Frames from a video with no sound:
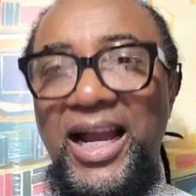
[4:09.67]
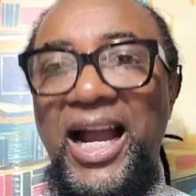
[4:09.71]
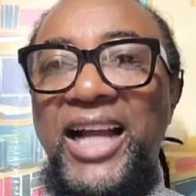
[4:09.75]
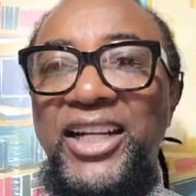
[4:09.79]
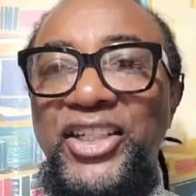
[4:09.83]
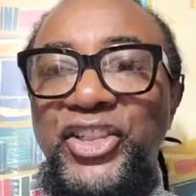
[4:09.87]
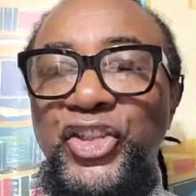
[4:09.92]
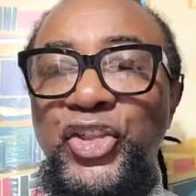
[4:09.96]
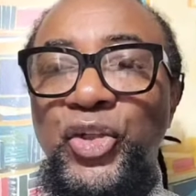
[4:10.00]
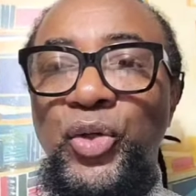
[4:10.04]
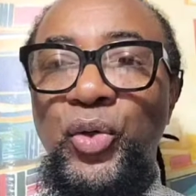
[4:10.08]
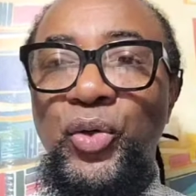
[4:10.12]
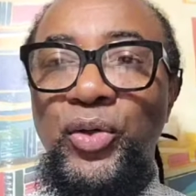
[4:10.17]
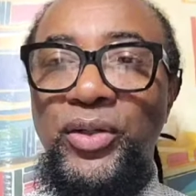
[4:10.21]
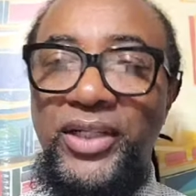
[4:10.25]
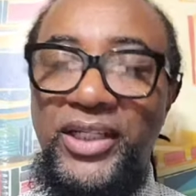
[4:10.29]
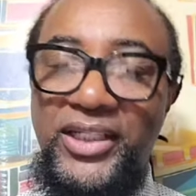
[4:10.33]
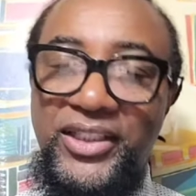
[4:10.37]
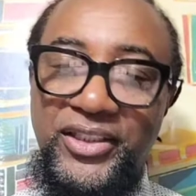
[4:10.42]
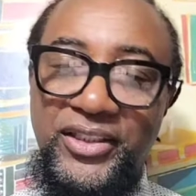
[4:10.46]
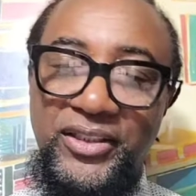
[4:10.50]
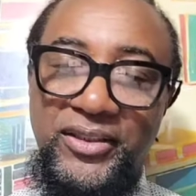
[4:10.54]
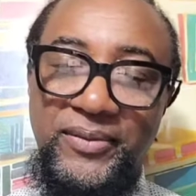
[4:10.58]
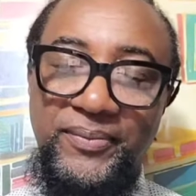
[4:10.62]
Andrew
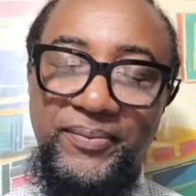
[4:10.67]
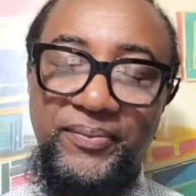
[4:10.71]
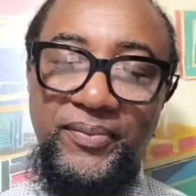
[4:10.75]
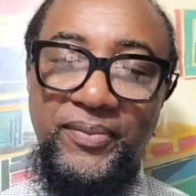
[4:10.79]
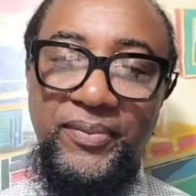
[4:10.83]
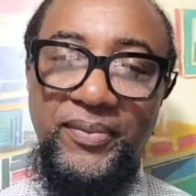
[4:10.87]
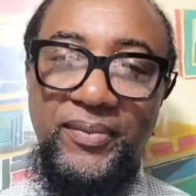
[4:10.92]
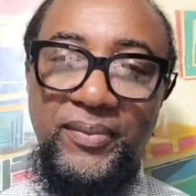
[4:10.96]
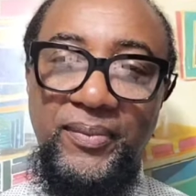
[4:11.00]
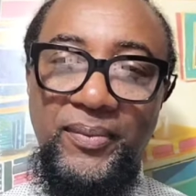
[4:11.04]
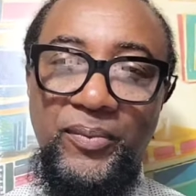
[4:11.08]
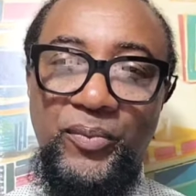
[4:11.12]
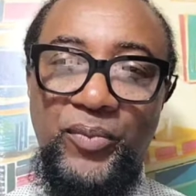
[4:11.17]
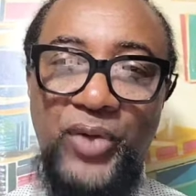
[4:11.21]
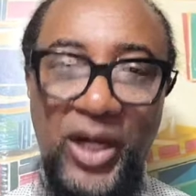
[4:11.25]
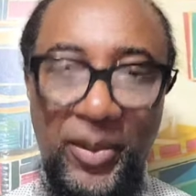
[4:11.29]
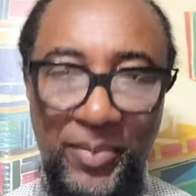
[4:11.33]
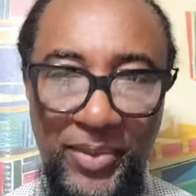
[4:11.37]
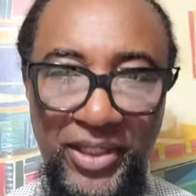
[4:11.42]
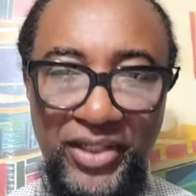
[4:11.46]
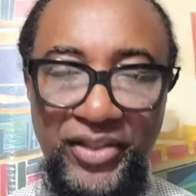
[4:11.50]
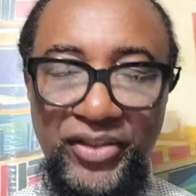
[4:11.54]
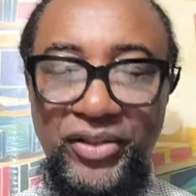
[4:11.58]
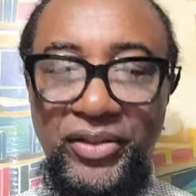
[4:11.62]
Holness,
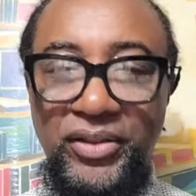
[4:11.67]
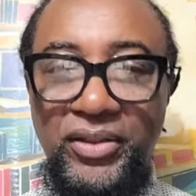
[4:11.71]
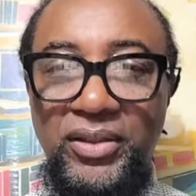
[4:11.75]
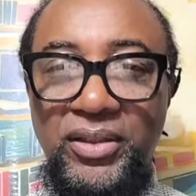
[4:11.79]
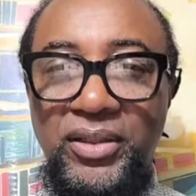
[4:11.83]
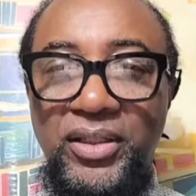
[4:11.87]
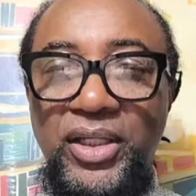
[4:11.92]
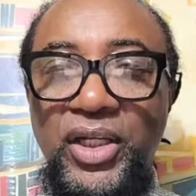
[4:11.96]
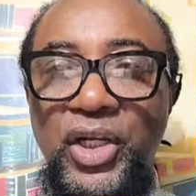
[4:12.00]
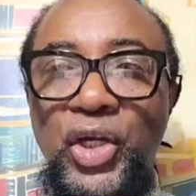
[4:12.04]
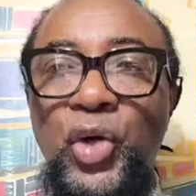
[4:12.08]
Prime Minister,